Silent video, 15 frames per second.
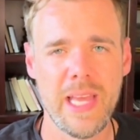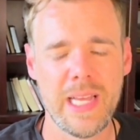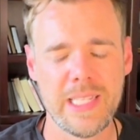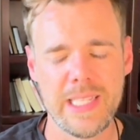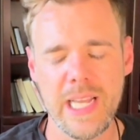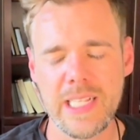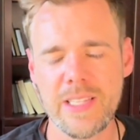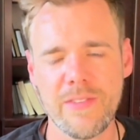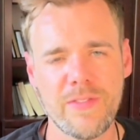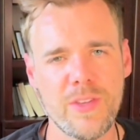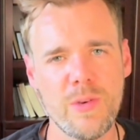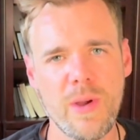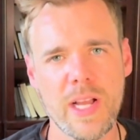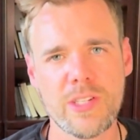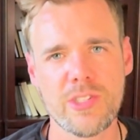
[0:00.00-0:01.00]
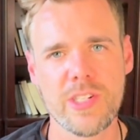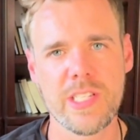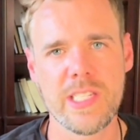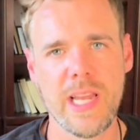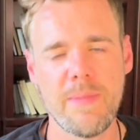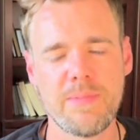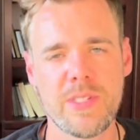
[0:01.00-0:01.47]
It takes a few extra
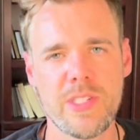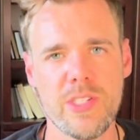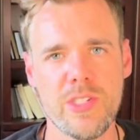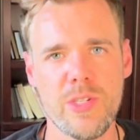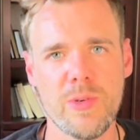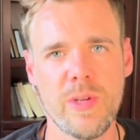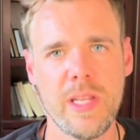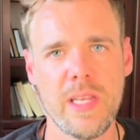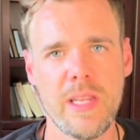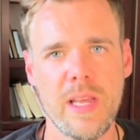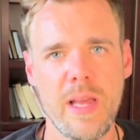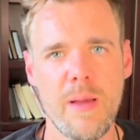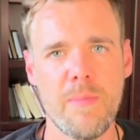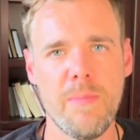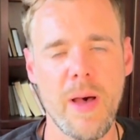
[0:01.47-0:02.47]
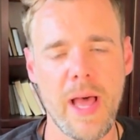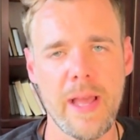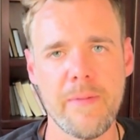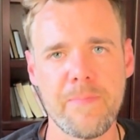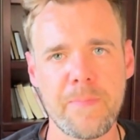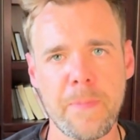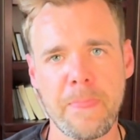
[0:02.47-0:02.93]
steps to do it,
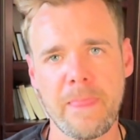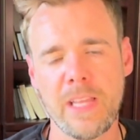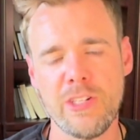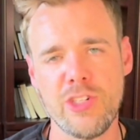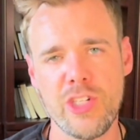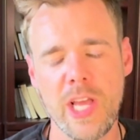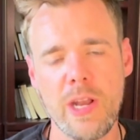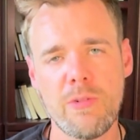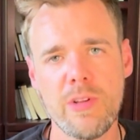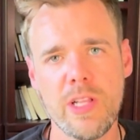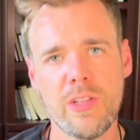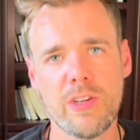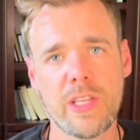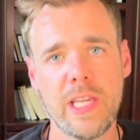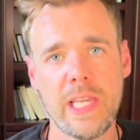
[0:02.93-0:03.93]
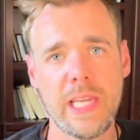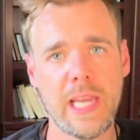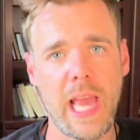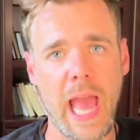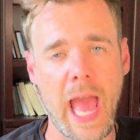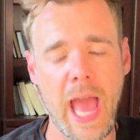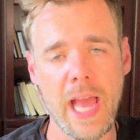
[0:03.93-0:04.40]
but generally looking
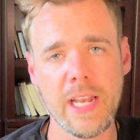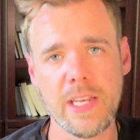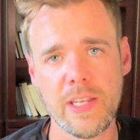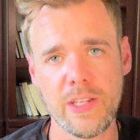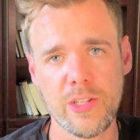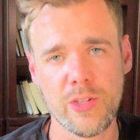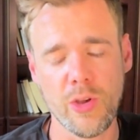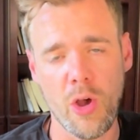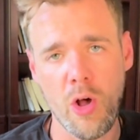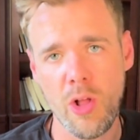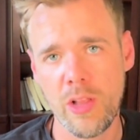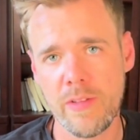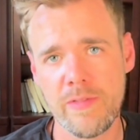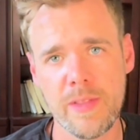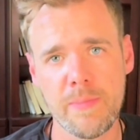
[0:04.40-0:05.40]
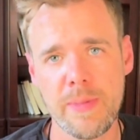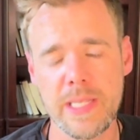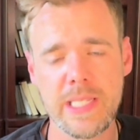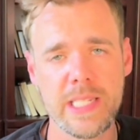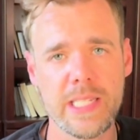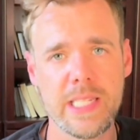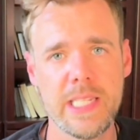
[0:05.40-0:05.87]
at all of the
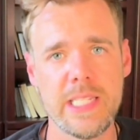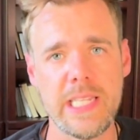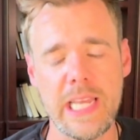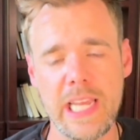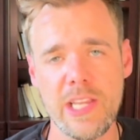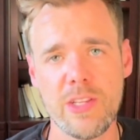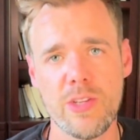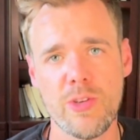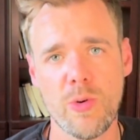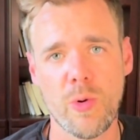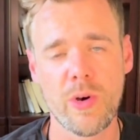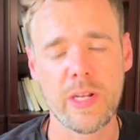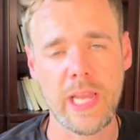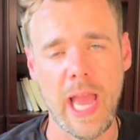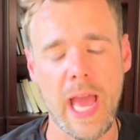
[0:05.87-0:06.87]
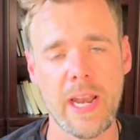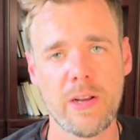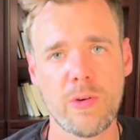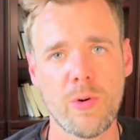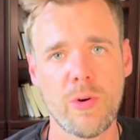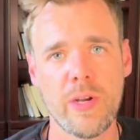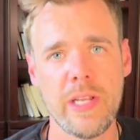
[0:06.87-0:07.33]
businesses in your
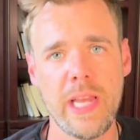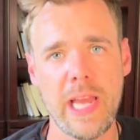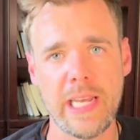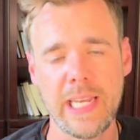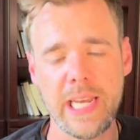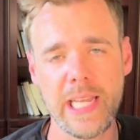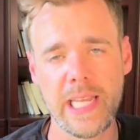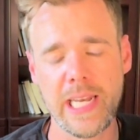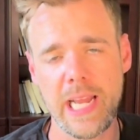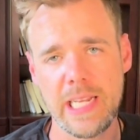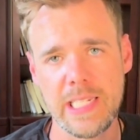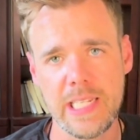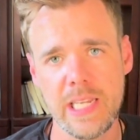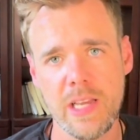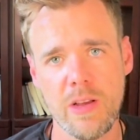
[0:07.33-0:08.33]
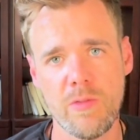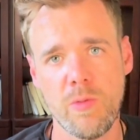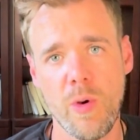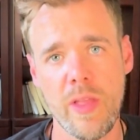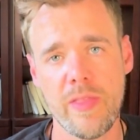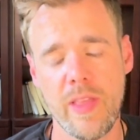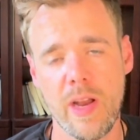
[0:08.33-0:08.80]
category and getting an idea of
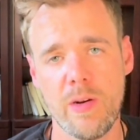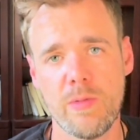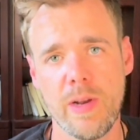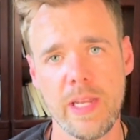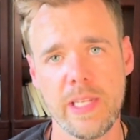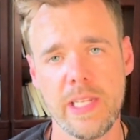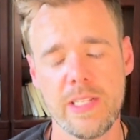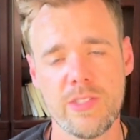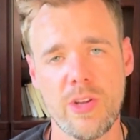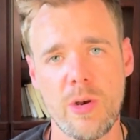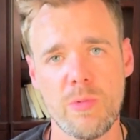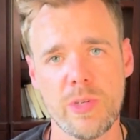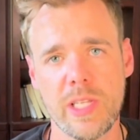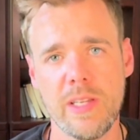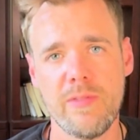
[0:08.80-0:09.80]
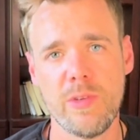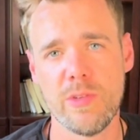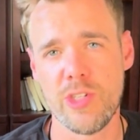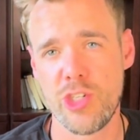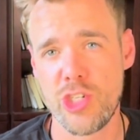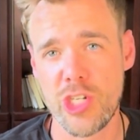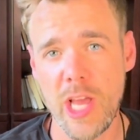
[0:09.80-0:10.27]
what their rankings are will give you a
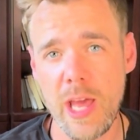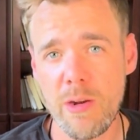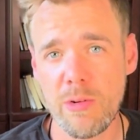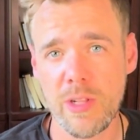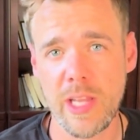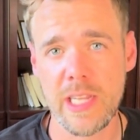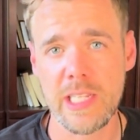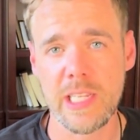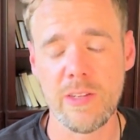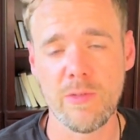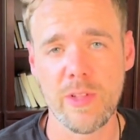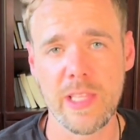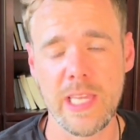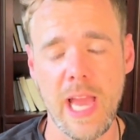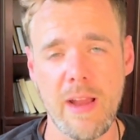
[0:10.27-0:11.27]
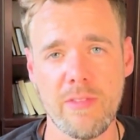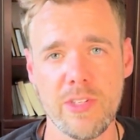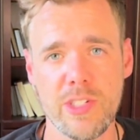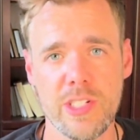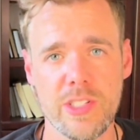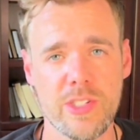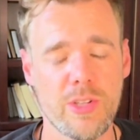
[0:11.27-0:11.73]
general idea of what the average
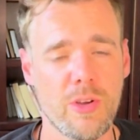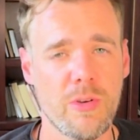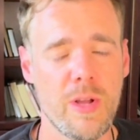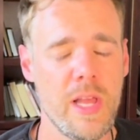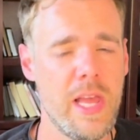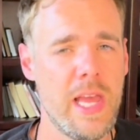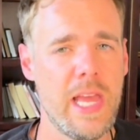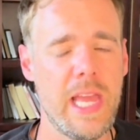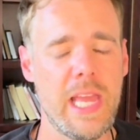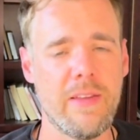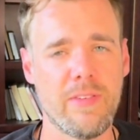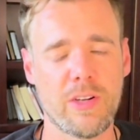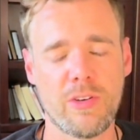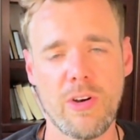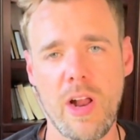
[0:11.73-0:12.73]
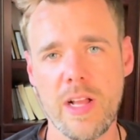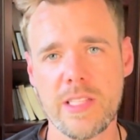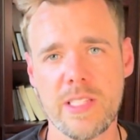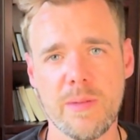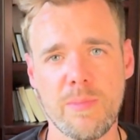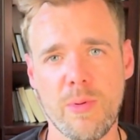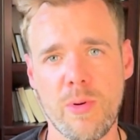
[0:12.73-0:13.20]
is. So if across
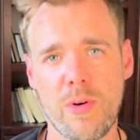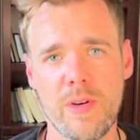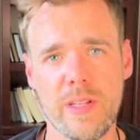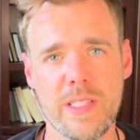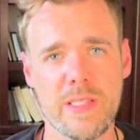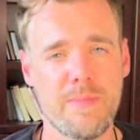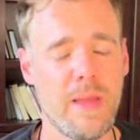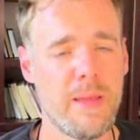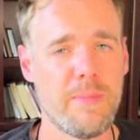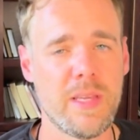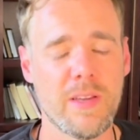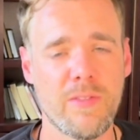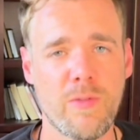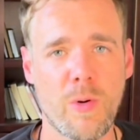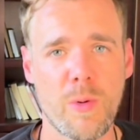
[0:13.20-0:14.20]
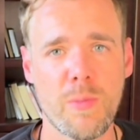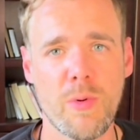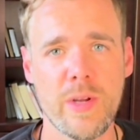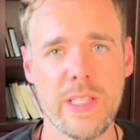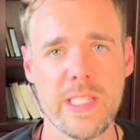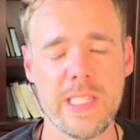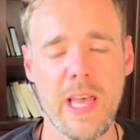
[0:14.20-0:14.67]
the board it's maybe a
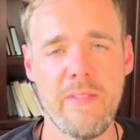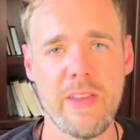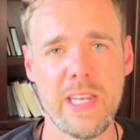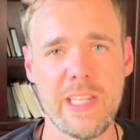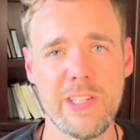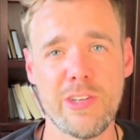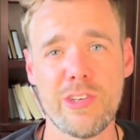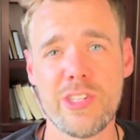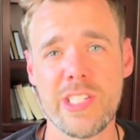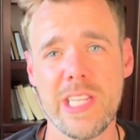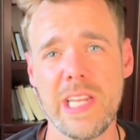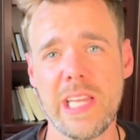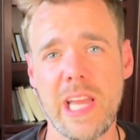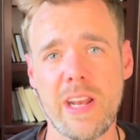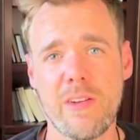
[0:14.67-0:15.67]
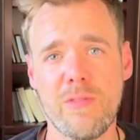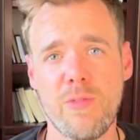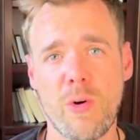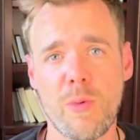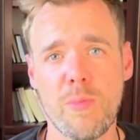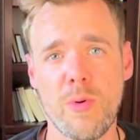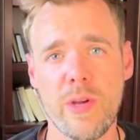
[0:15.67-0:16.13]
4.7 and you're sitting at a
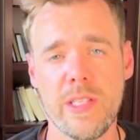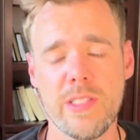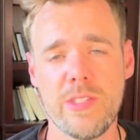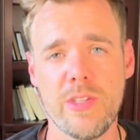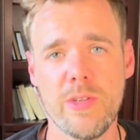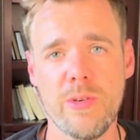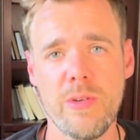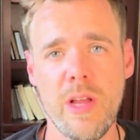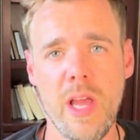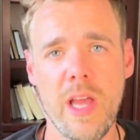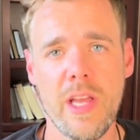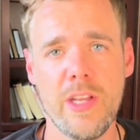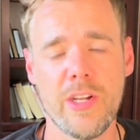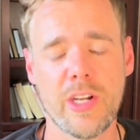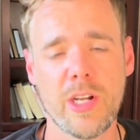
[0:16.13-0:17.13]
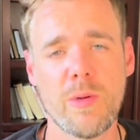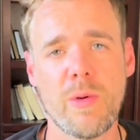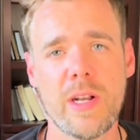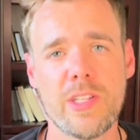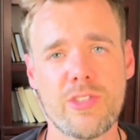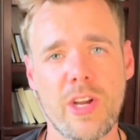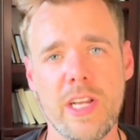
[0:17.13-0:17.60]
4.2, you're going to
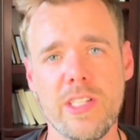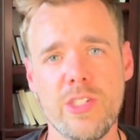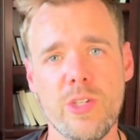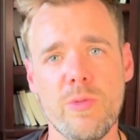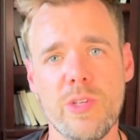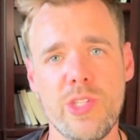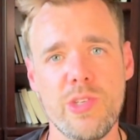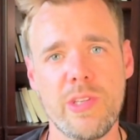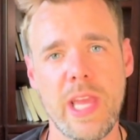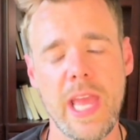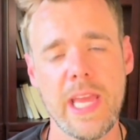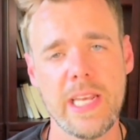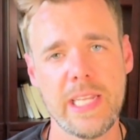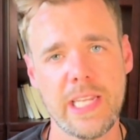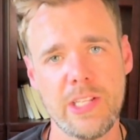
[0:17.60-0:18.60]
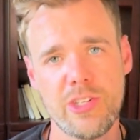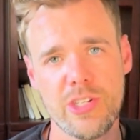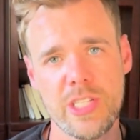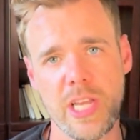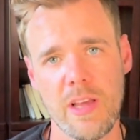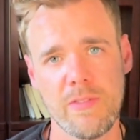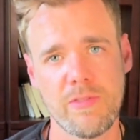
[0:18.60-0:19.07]
want to try and do what you can to get
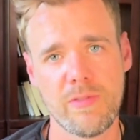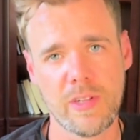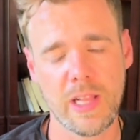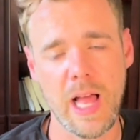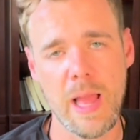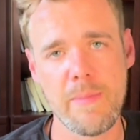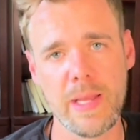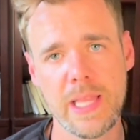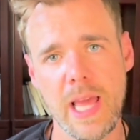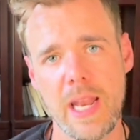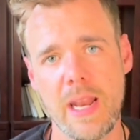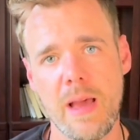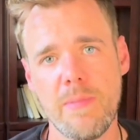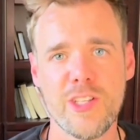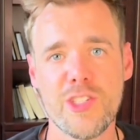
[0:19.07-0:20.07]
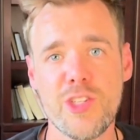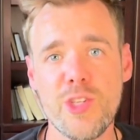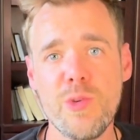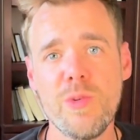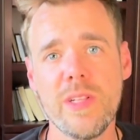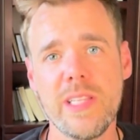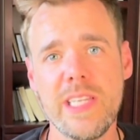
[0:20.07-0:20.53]
yourself climbing that up so
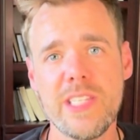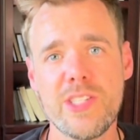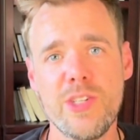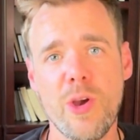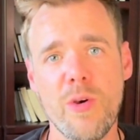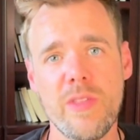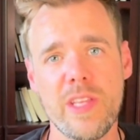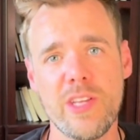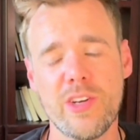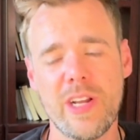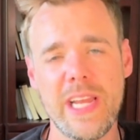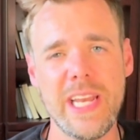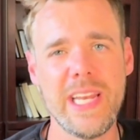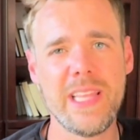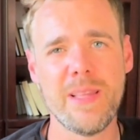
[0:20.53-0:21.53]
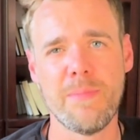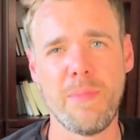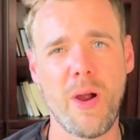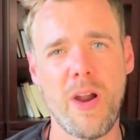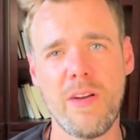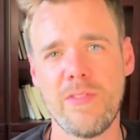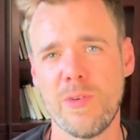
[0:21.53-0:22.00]
you at least know that you're hitting the
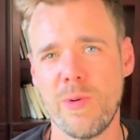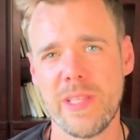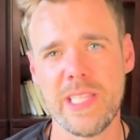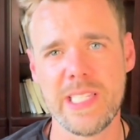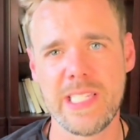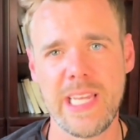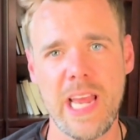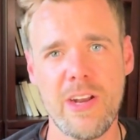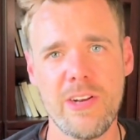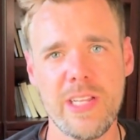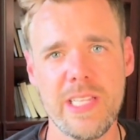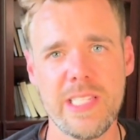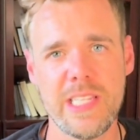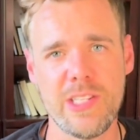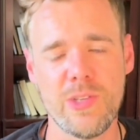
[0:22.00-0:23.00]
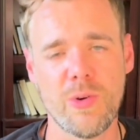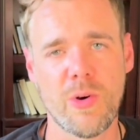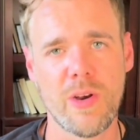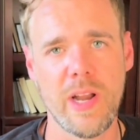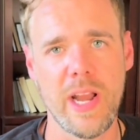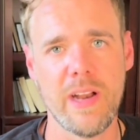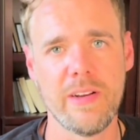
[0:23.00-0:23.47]
bar for what the standard is in
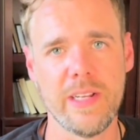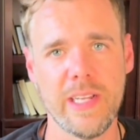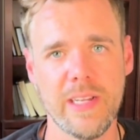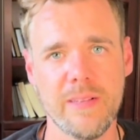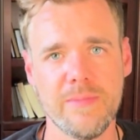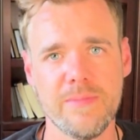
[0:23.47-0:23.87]
your area.